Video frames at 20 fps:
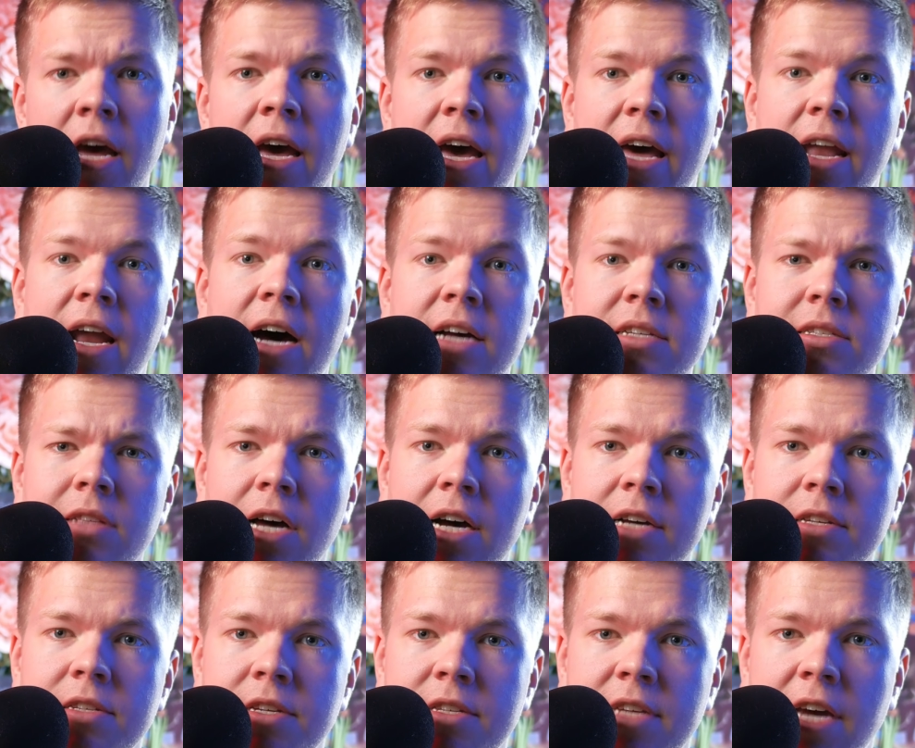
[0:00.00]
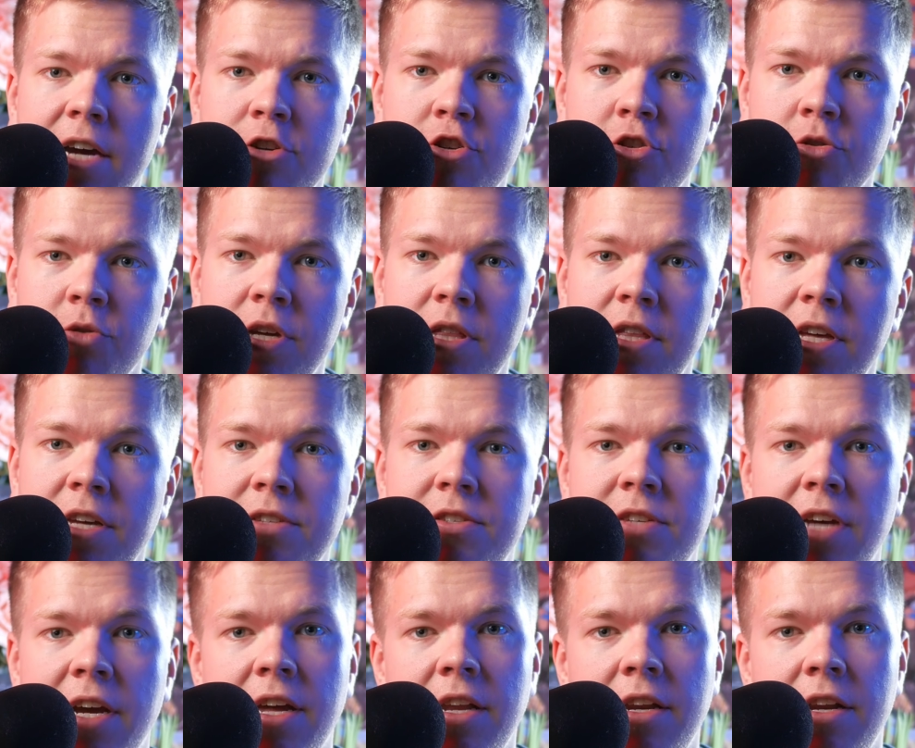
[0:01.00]
And Azlask is actually the
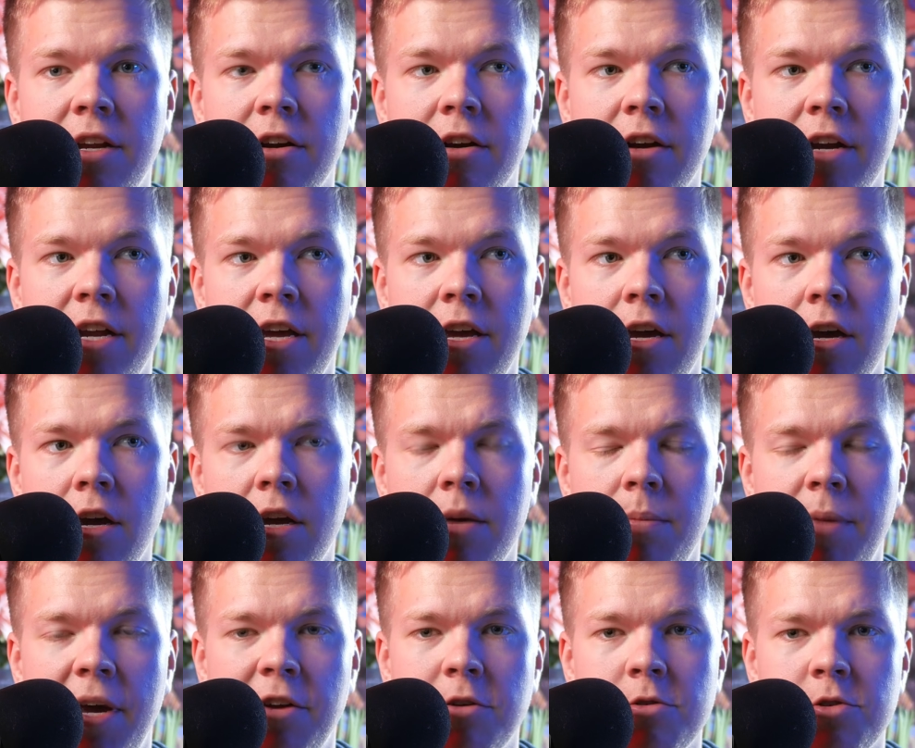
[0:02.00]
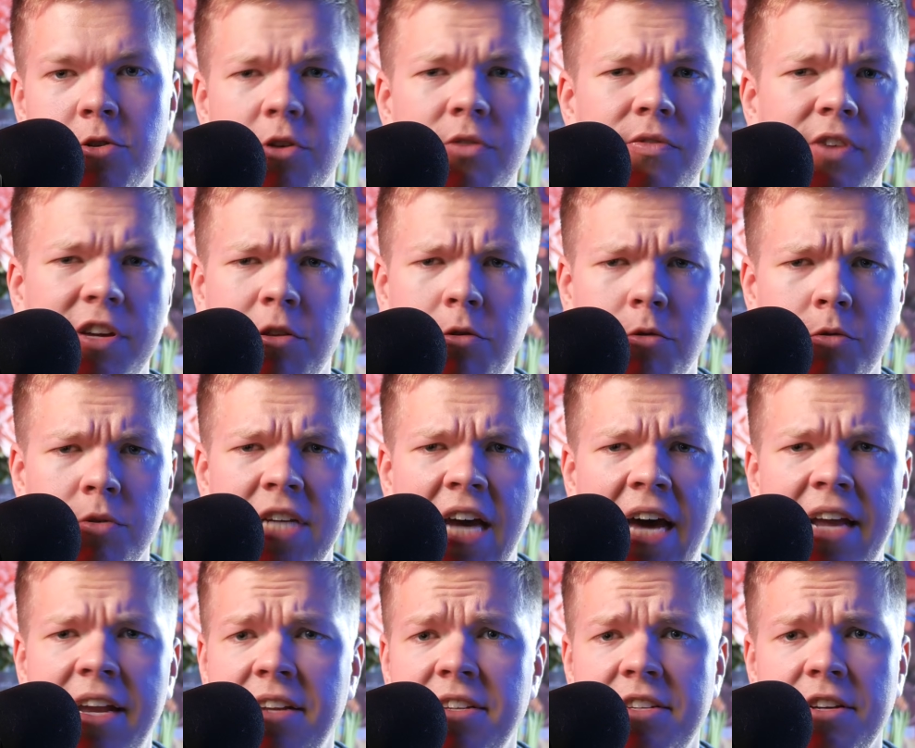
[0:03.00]
secondary commander, sort of like the
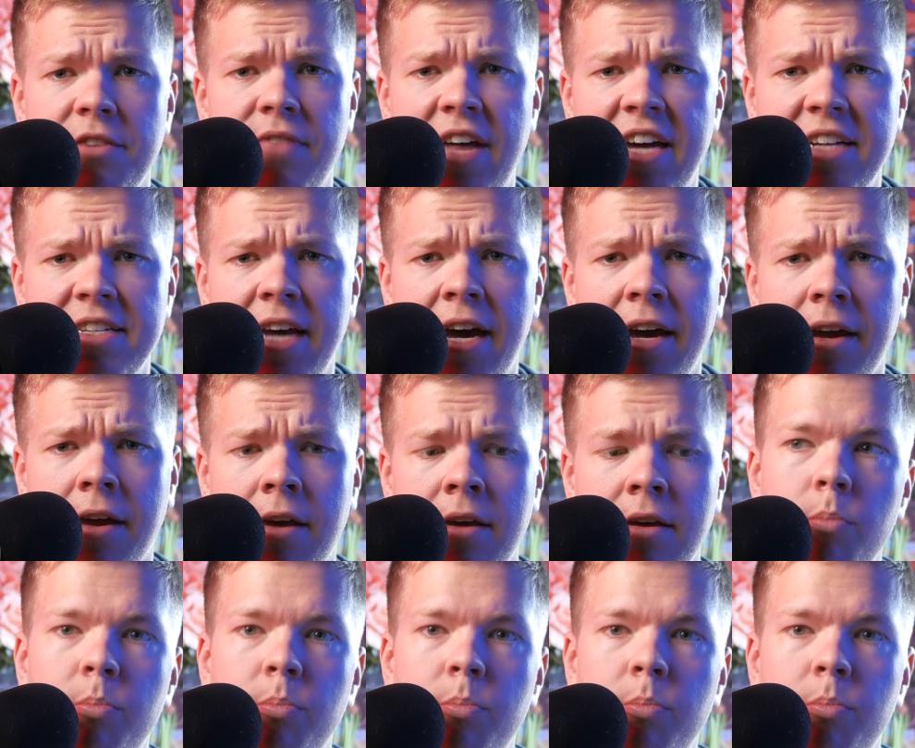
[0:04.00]
lieutenant of that deck.